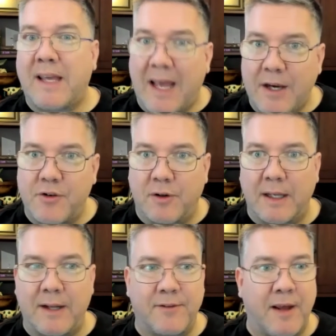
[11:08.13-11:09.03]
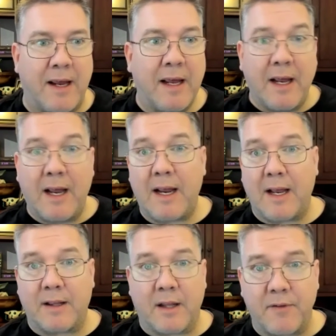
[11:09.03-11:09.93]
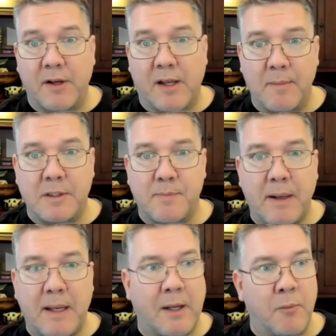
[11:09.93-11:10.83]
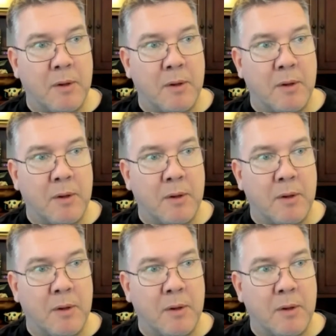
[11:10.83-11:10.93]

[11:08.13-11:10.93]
occasionally and say, hey, I'd love to come and speak.